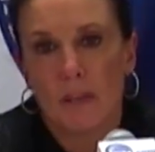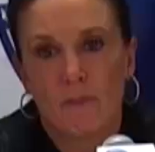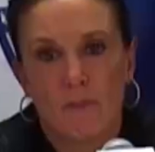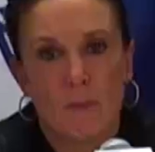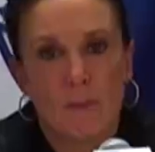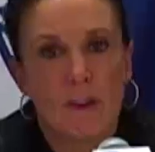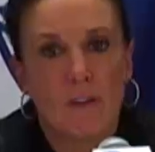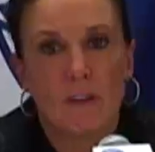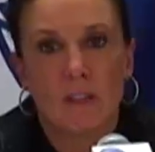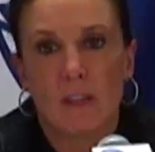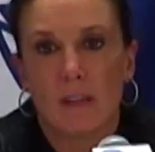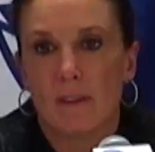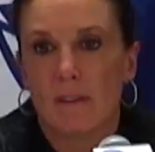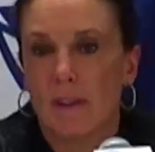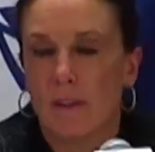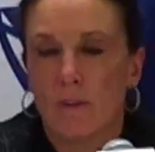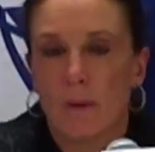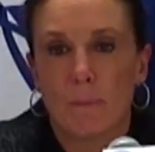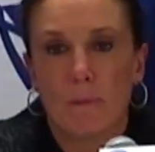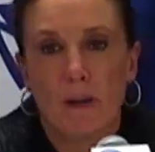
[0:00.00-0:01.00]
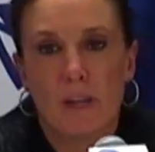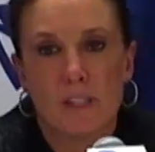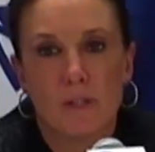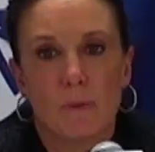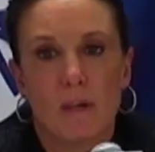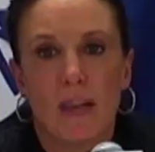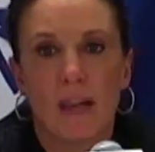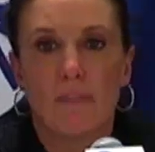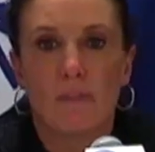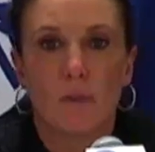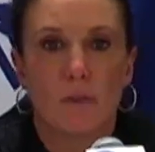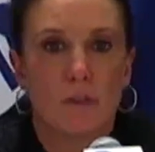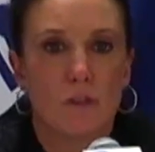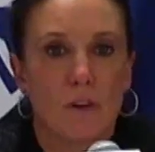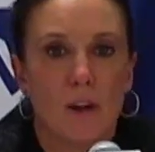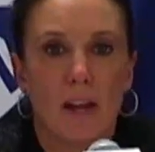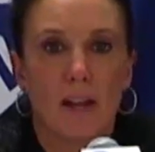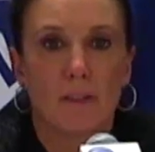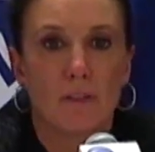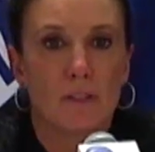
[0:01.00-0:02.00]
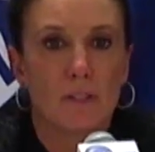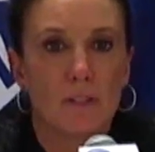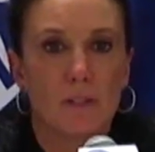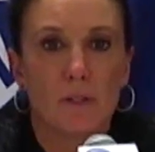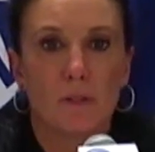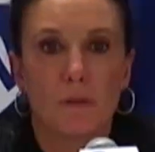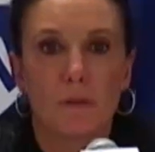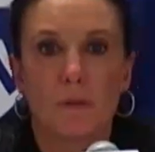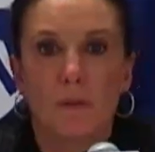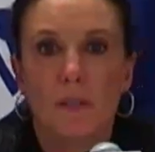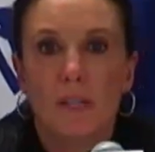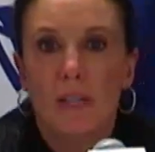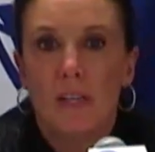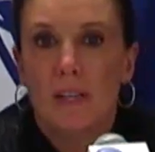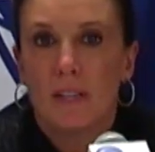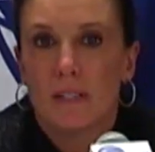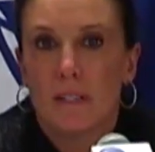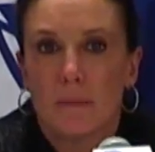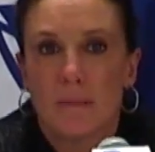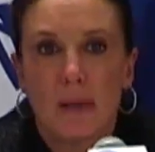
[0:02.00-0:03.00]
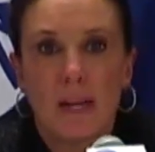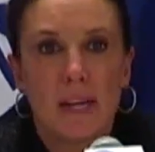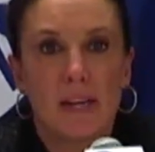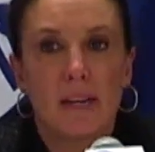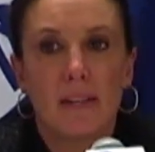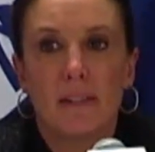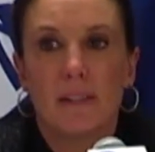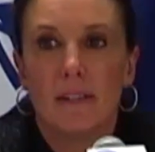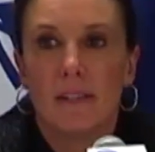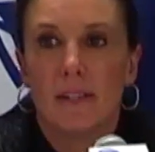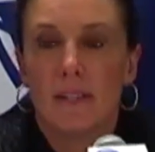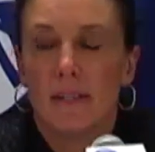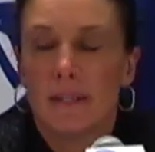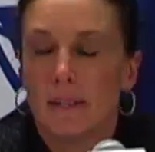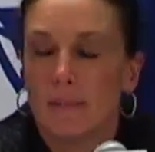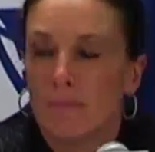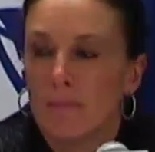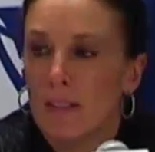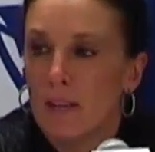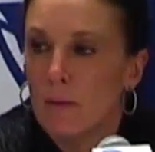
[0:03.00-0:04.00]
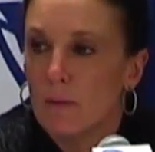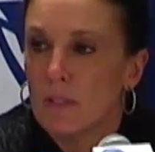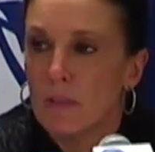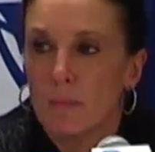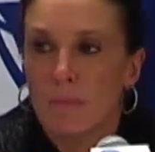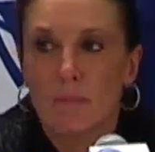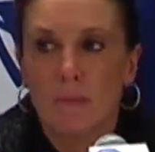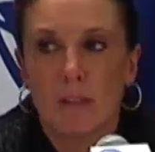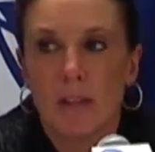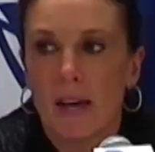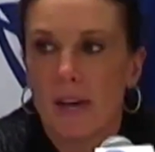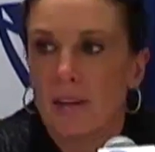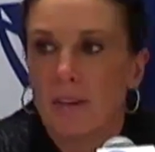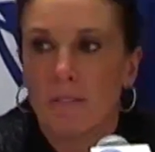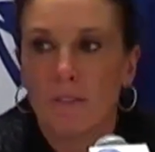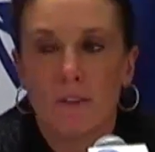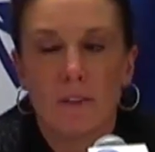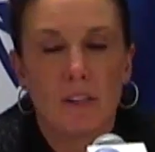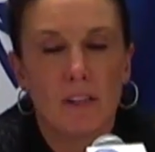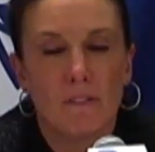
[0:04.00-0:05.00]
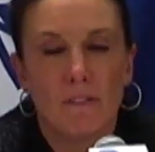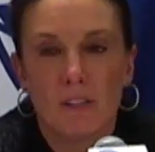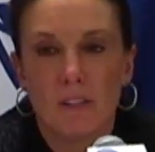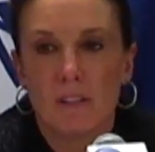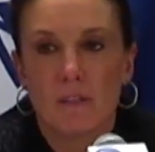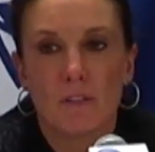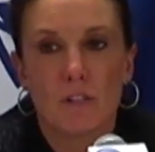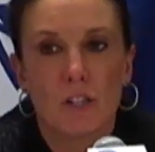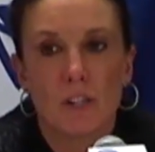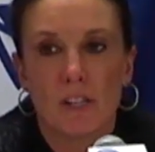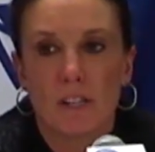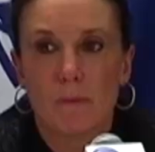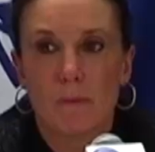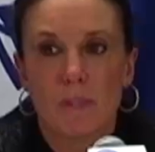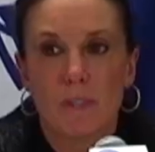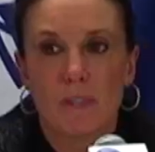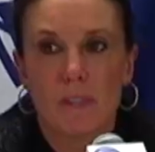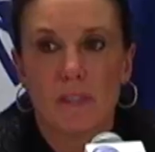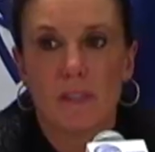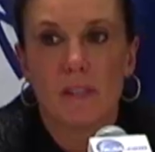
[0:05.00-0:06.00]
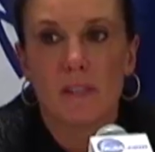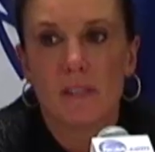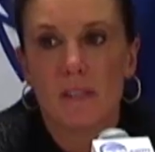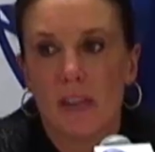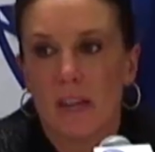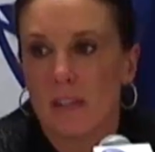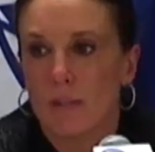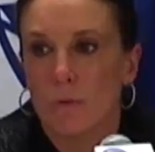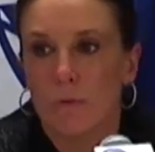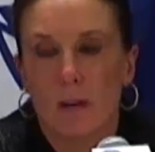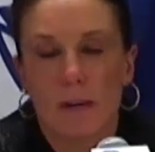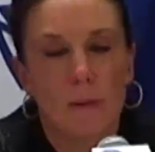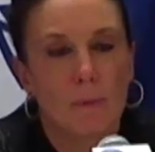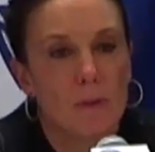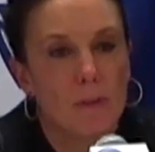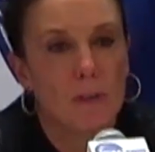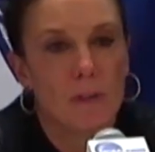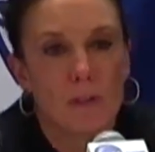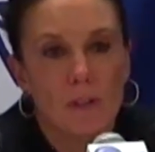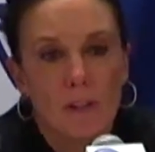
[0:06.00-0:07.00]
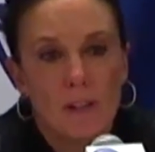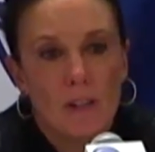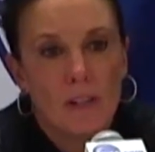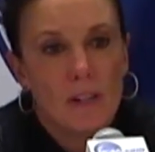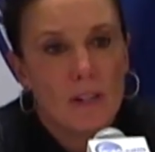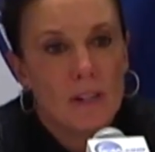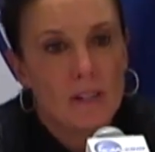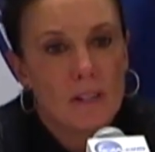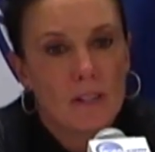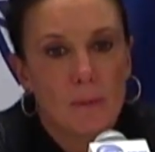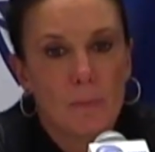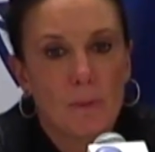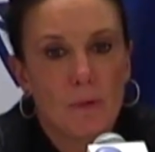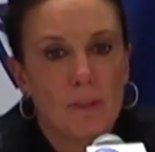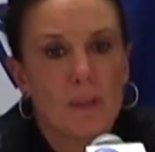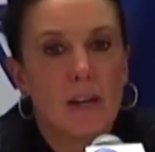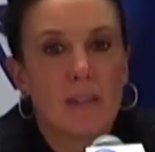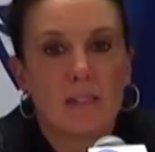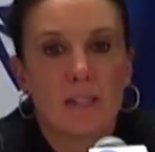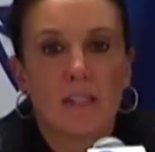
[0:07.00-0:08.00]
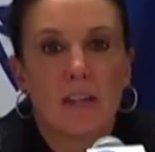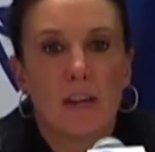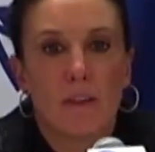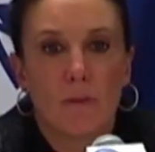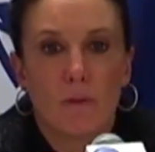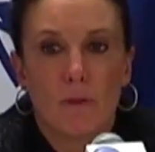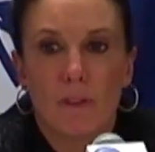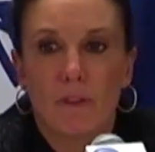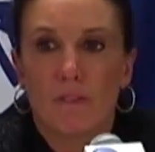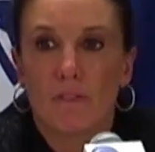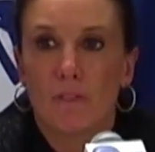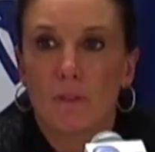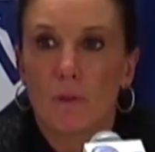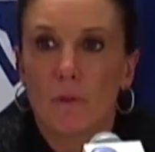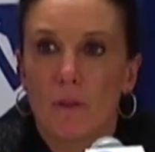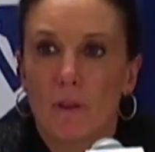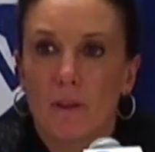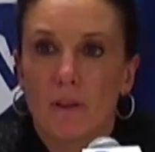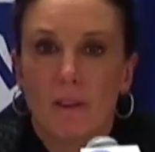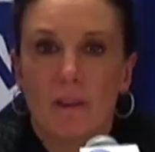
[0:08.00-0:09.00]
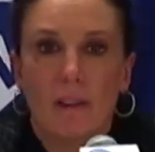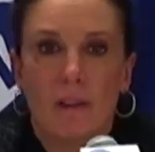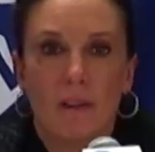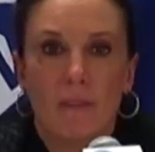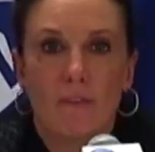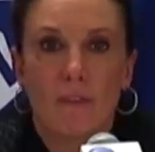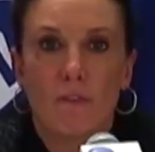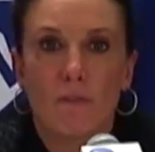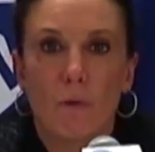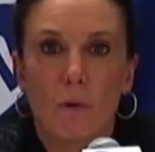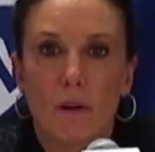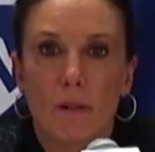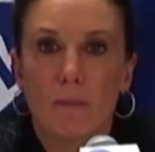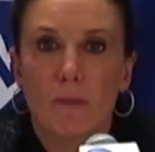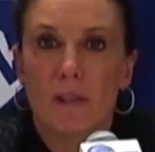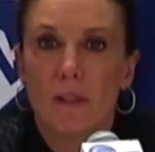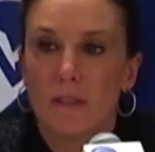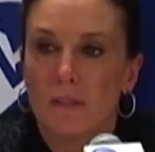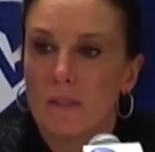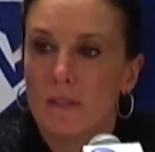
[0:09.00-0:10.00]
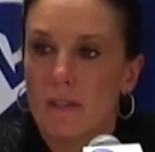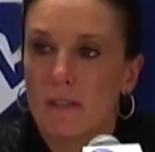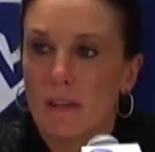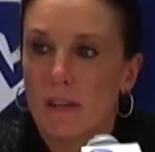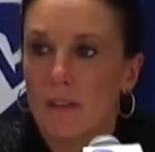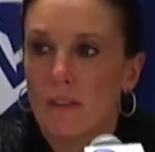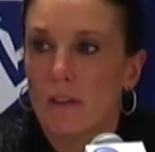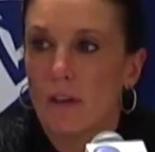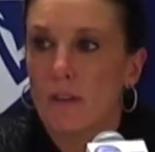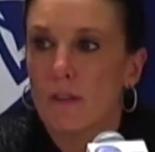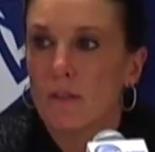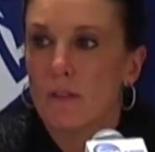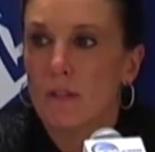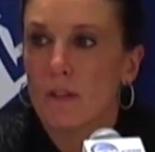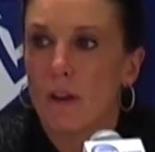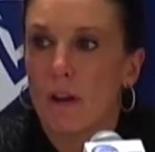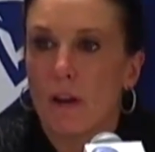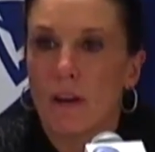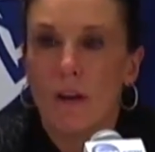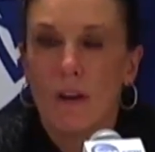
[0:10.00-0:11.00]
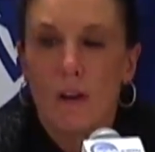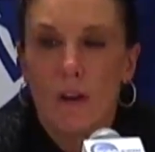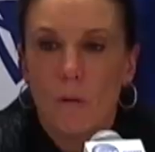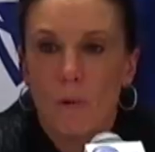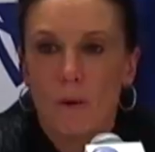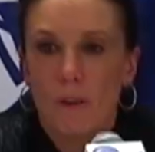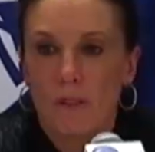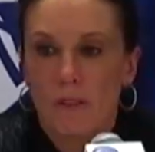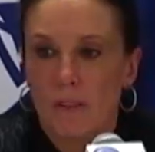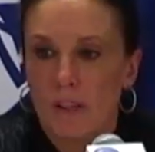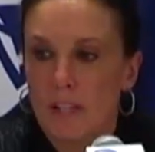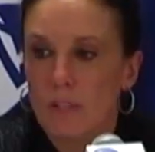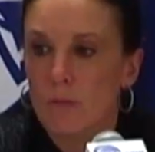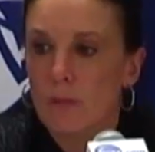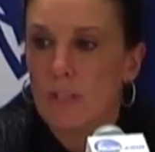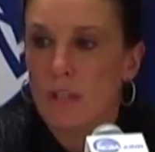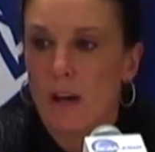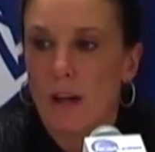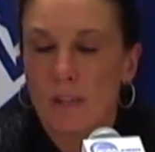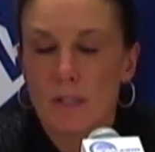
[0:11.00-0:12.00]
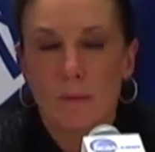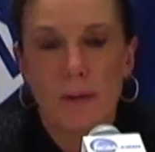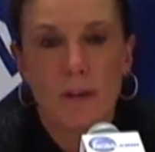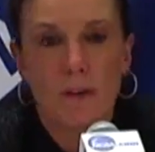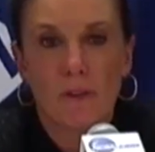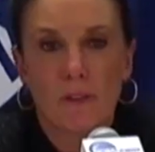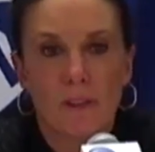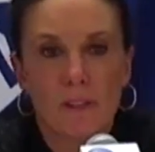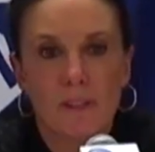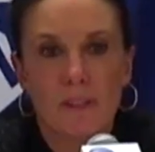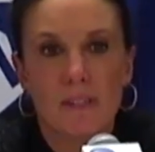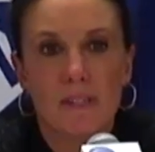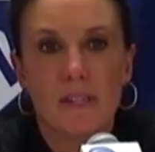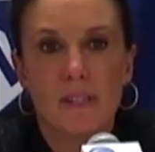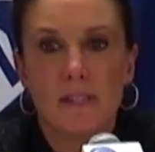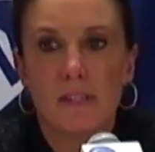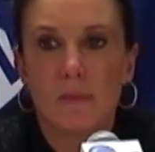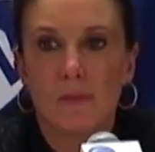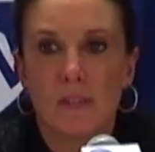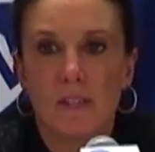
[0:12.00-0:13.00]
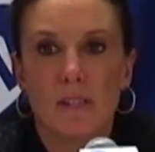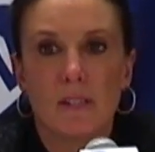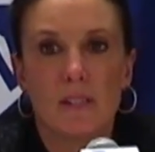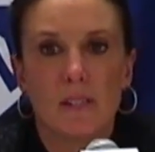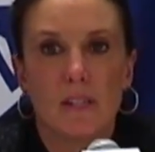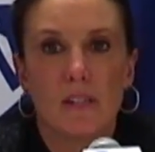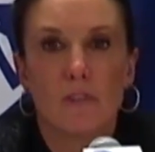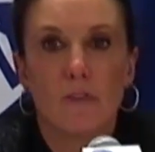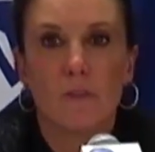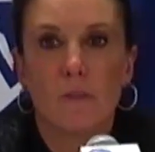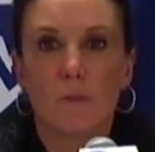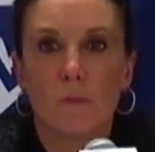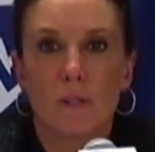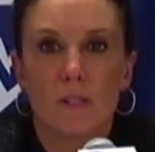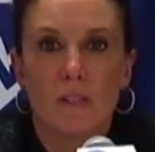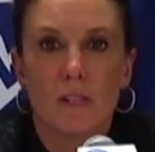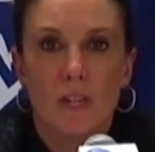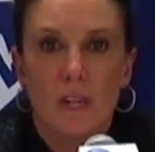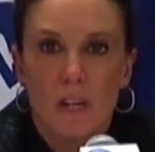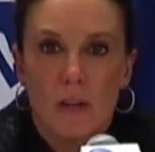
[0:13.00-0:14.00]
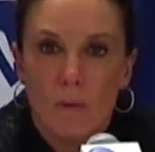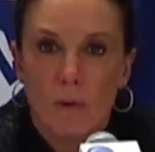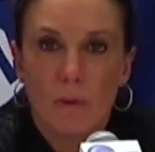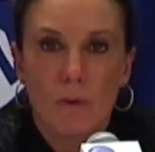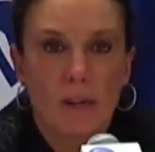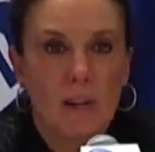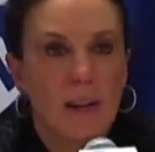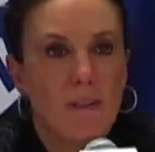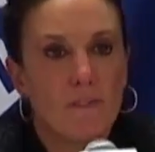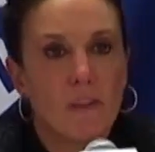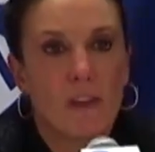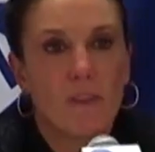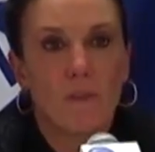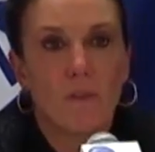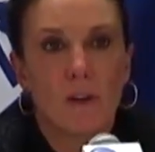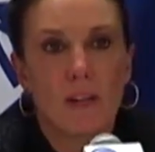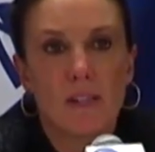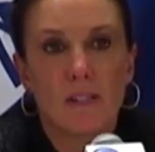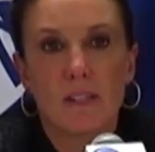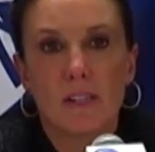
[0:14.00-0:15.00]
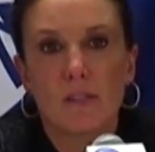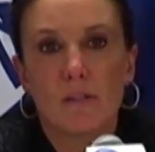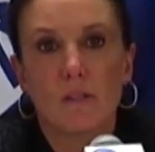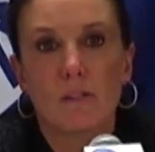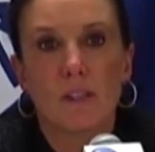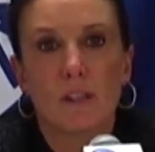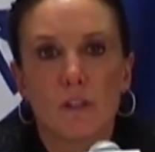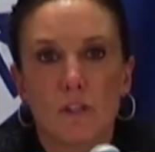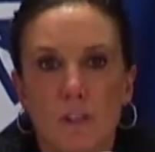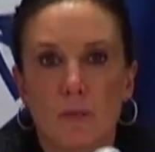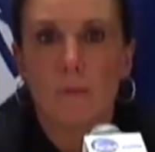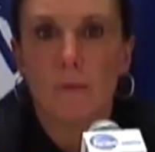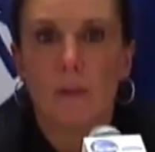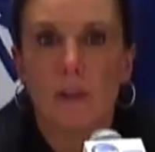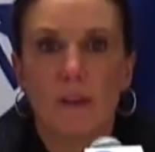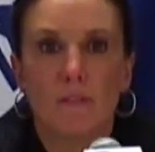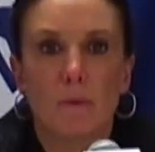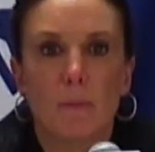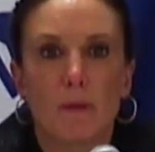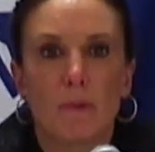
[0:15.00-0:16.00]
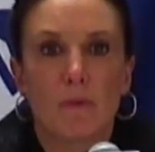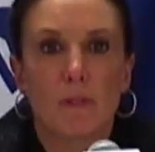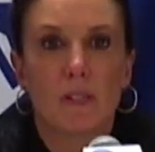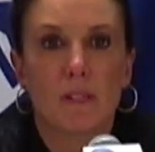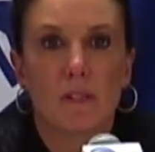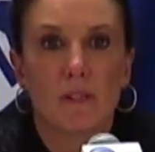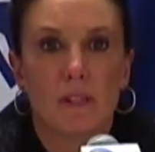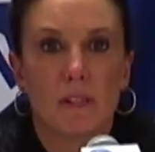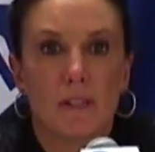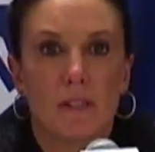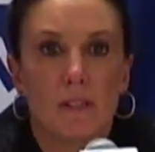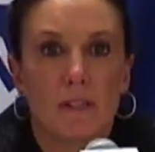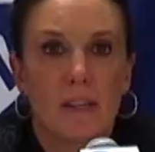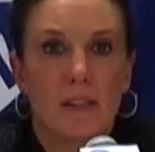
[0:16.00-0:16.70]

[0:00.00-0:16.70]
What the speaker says: From everything, every press we have to a triangle and two to man, a lot of different defensive adjustments, and these guys were able to put that together on the floor for 40 minutes. And I thought you saw one of the things we talked about early in the season with these seniors was we were going to have great senior leadership and we're going to have to be resilient.